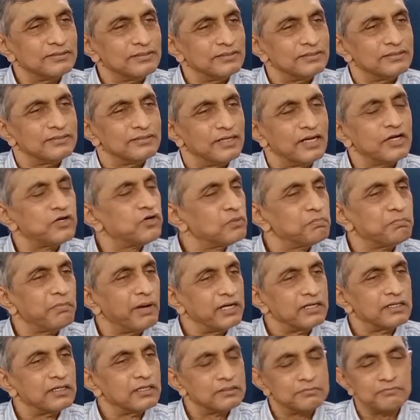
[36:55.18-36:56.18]
I don't
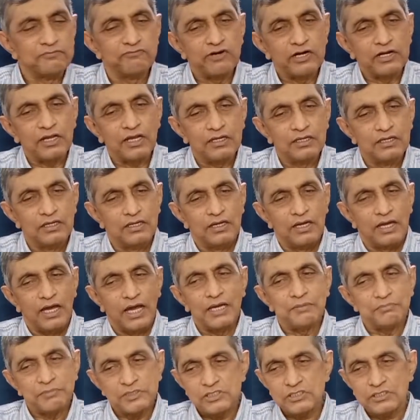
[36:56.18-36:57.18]
mind it. In fact, I
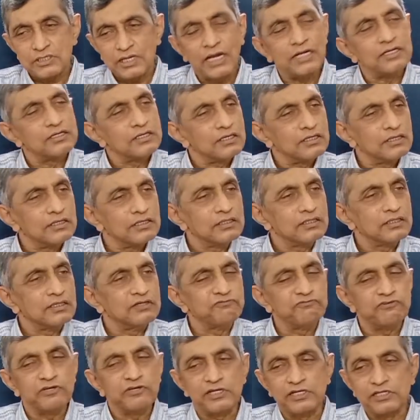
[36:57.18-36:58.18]
must candidly
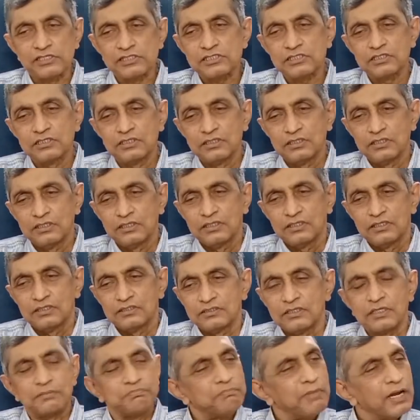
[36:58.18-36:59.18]
confess
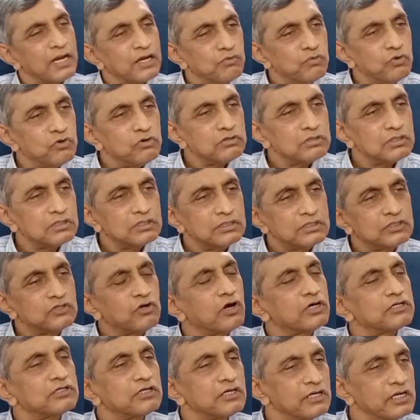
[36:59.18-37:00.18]
that my own
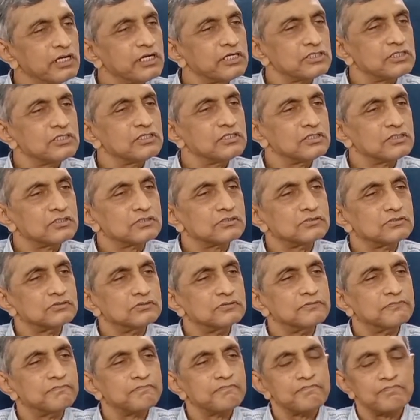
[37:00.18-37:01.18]
indoctrination
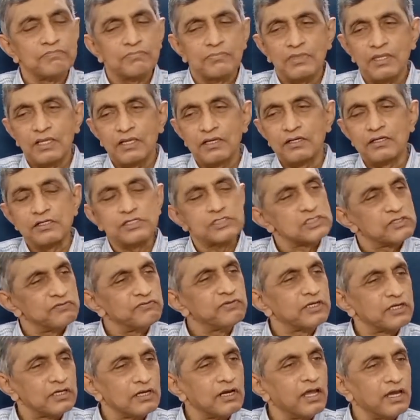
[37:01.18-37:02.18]
into
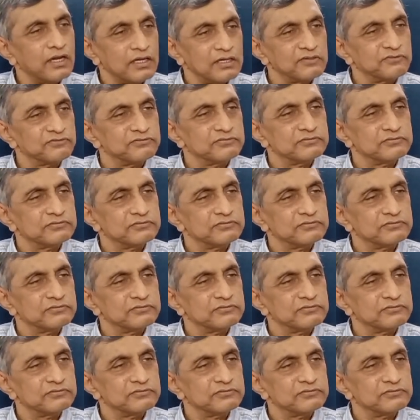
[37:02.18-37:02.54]
civic life